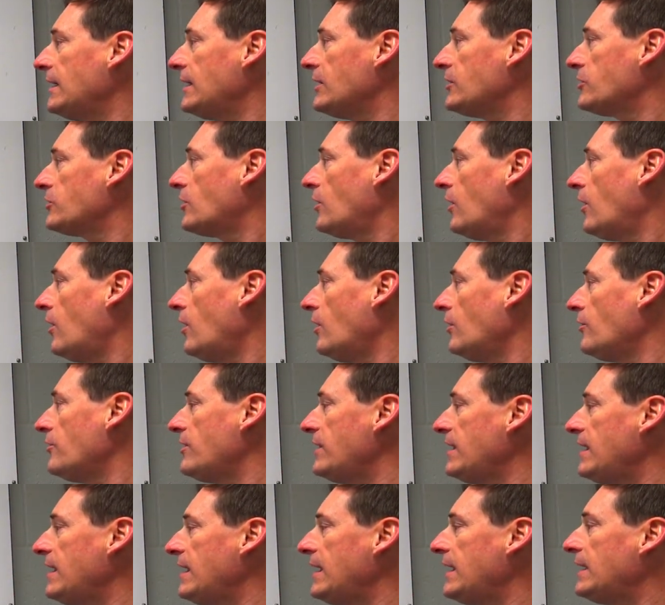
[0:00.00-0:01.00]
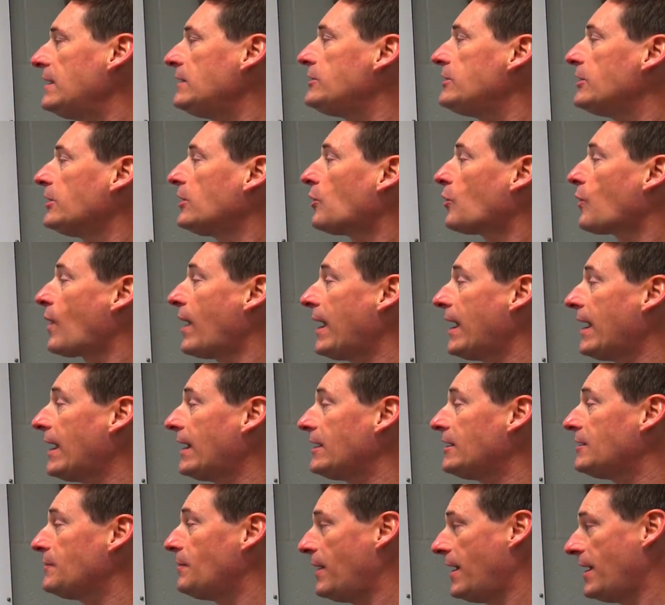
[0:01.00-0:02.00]
is called the
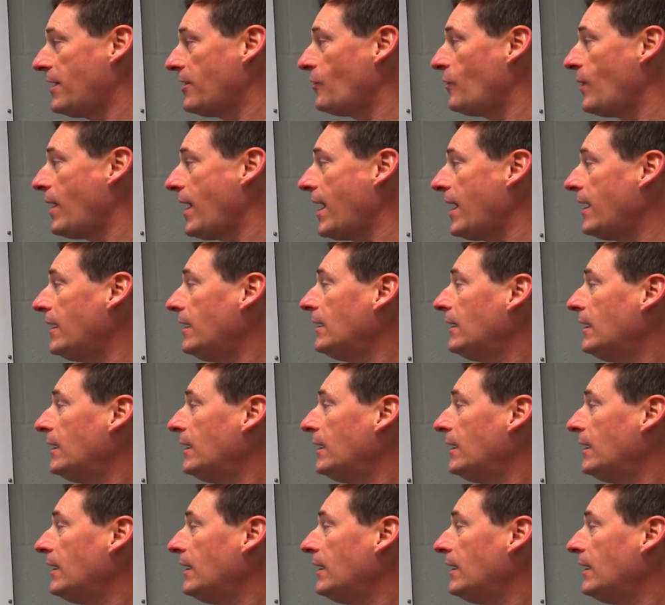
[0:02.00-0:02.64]
integrand, by the way.